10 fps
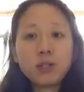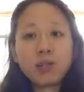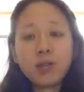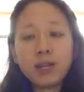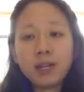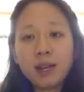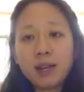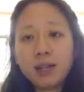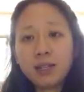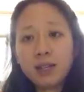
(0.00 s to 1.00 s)
doing,
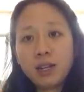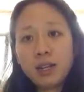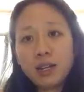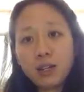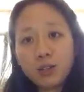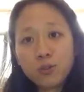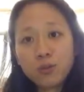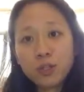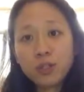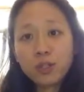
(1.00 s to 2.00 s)
and I just
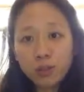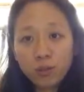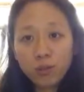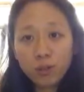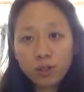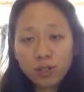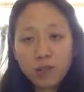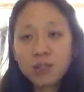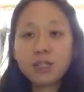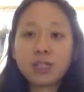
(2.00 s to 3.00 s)
want you for
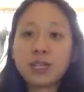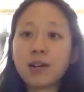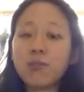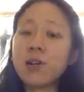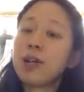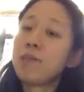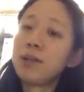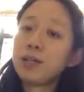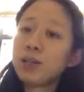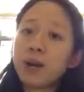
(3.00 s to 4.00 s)
yourself to decide why it
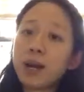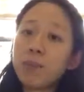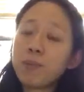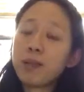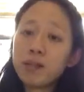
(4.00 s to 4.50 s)
makes you happy,